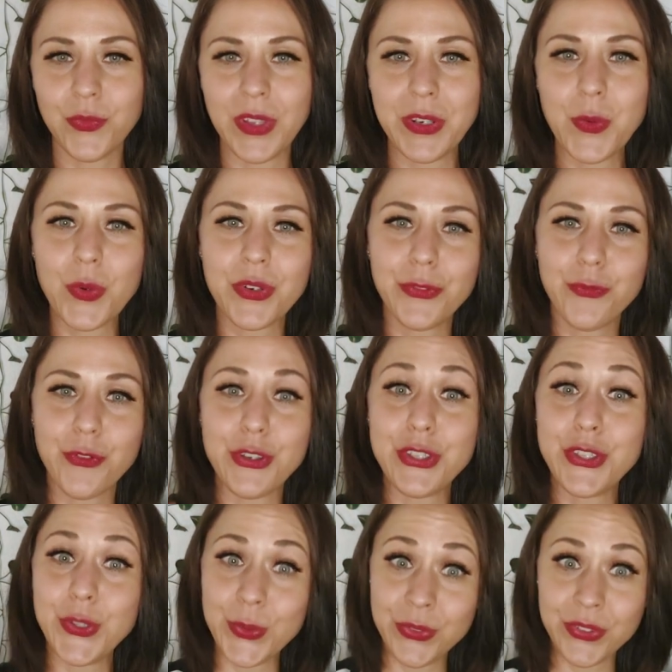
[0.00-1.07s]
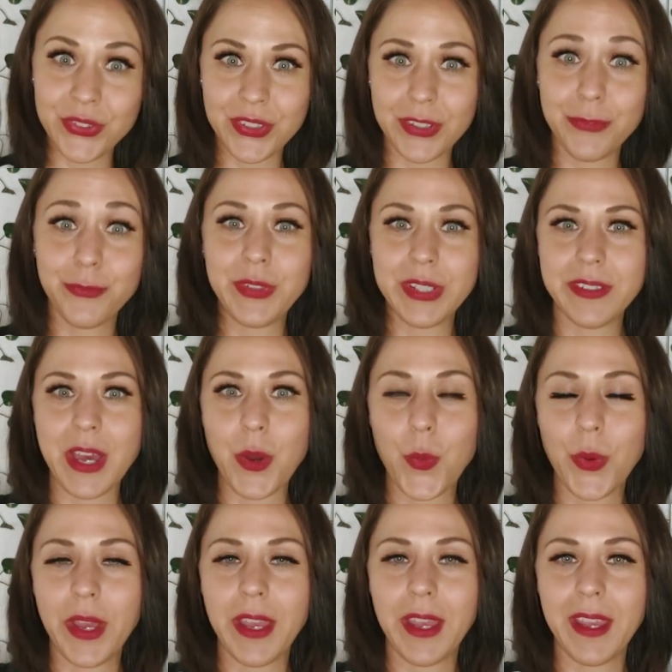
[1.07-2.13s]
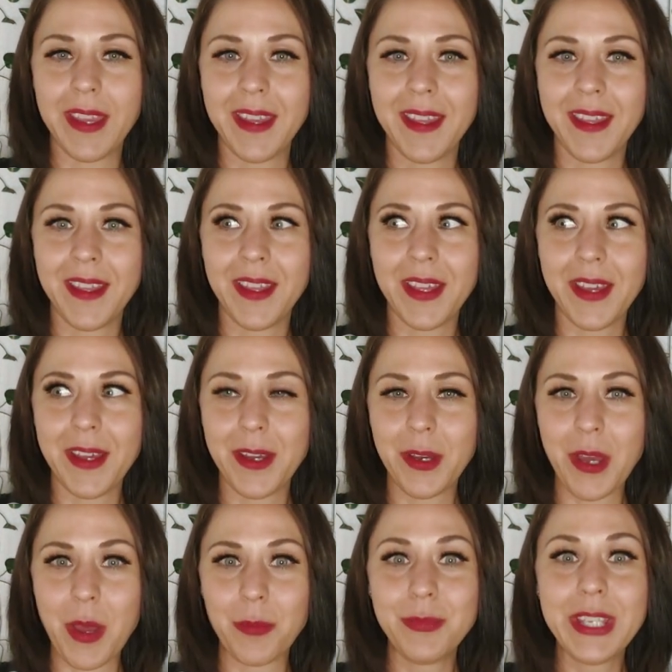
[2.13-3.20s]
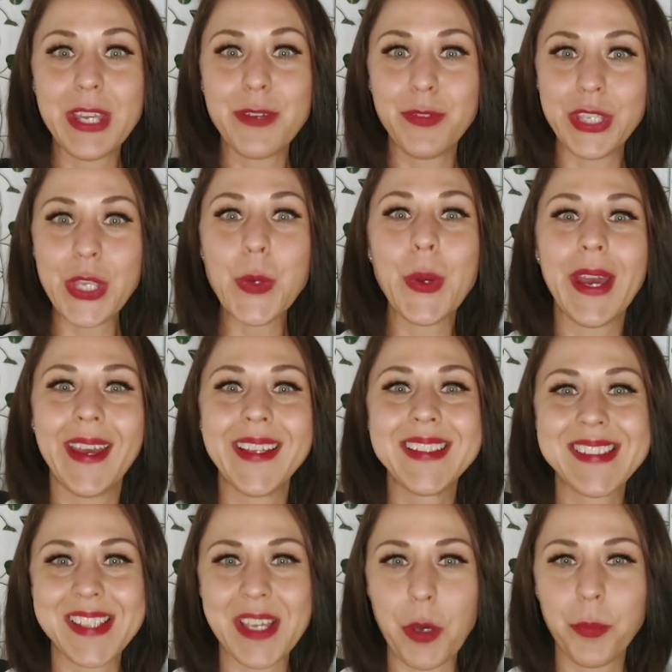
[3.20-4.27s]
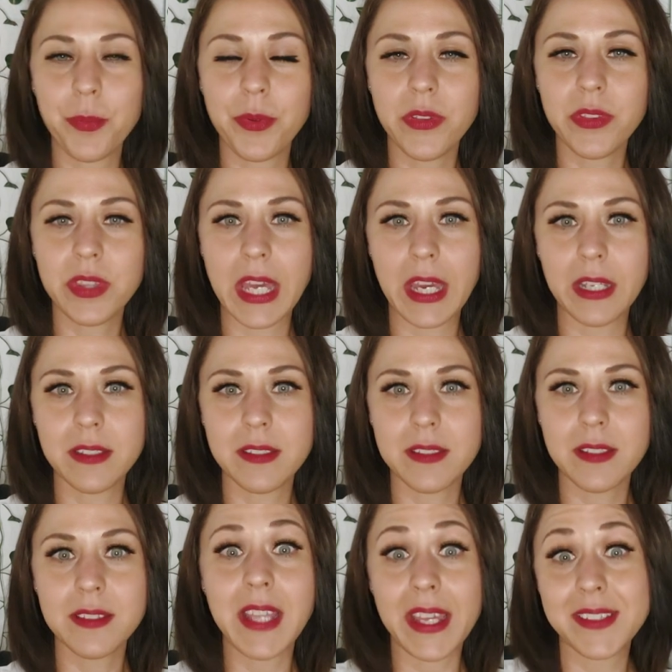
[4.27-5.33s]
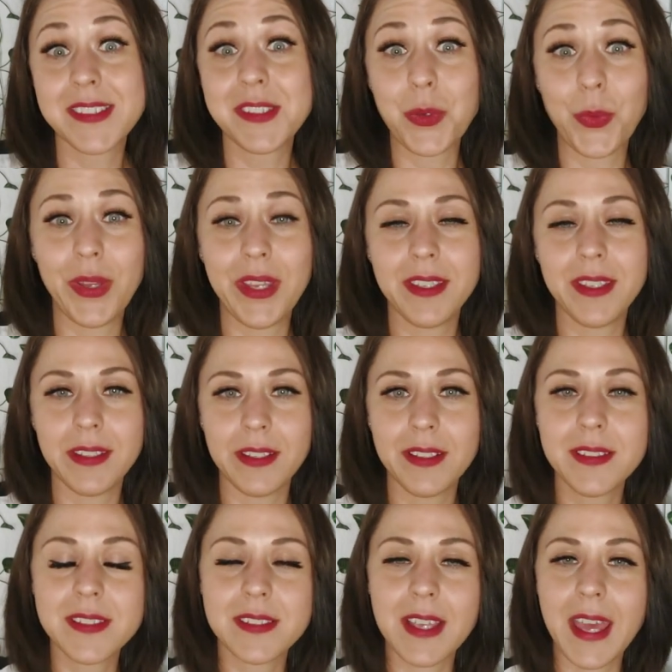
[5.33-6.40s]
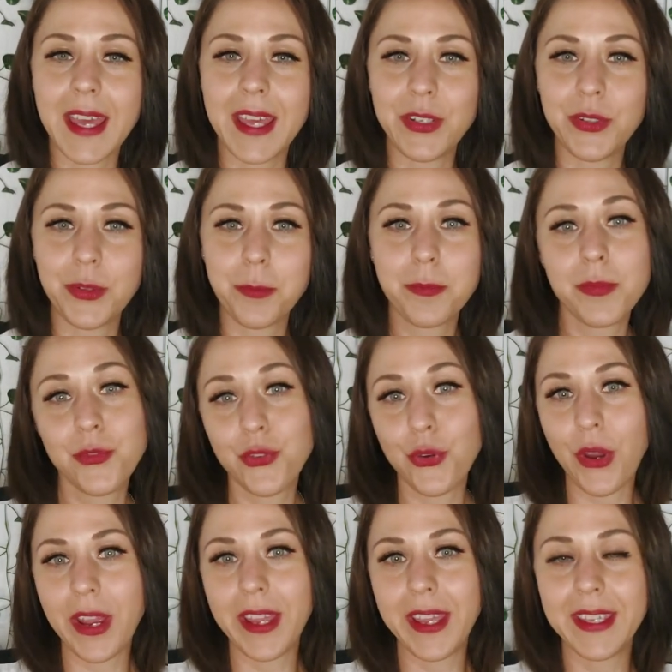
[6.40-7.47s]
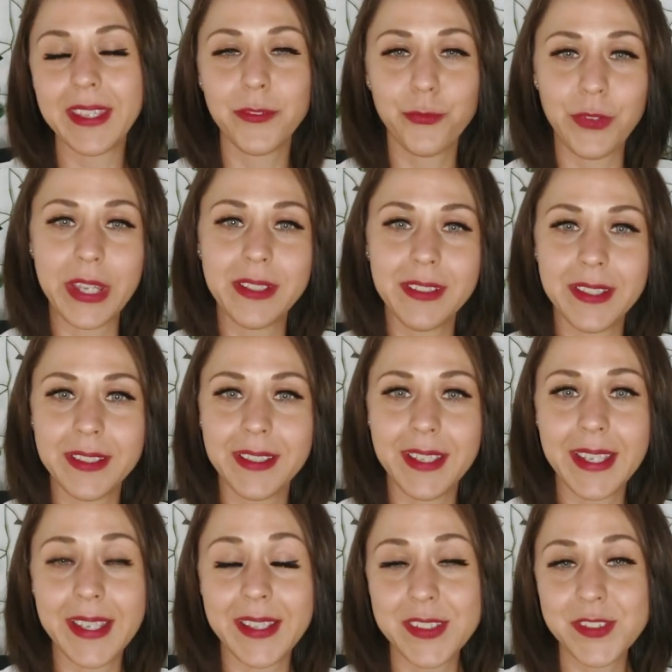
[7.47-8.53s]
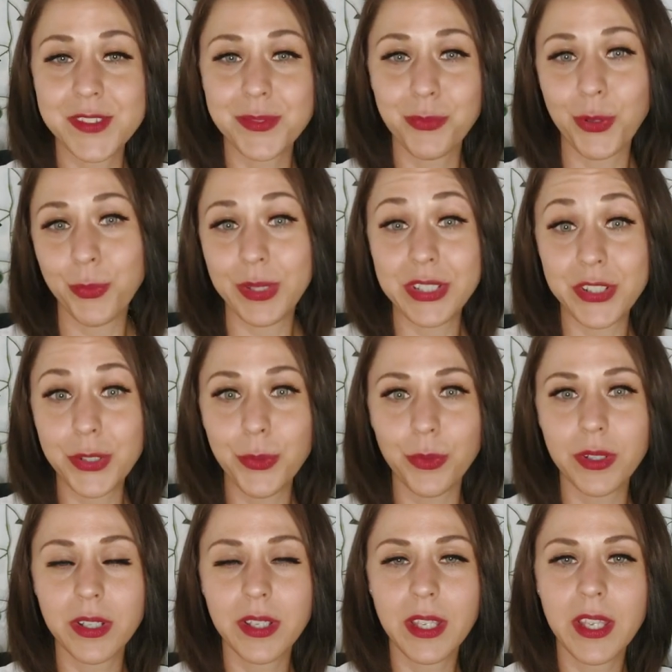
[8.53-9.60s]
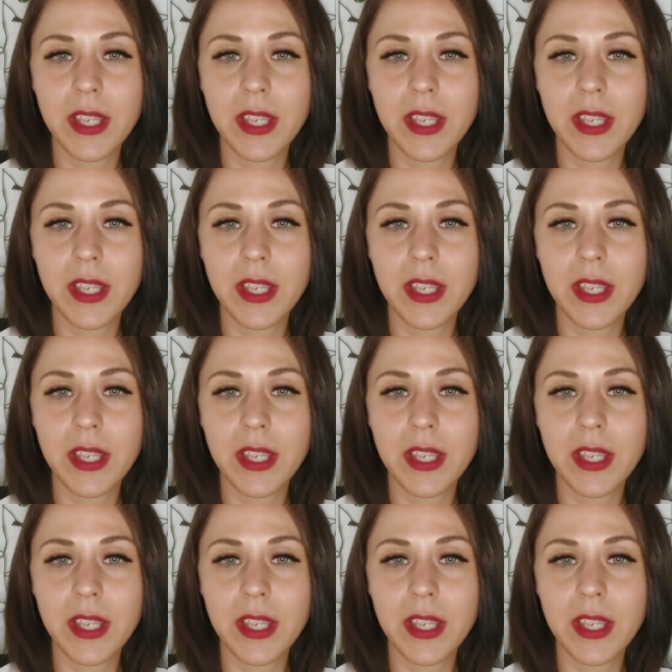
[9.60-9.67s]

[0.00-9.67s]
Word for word: in order for you to not feel that way, I'm giving you a heads up that that's the way it is, and trying and failing is what we do.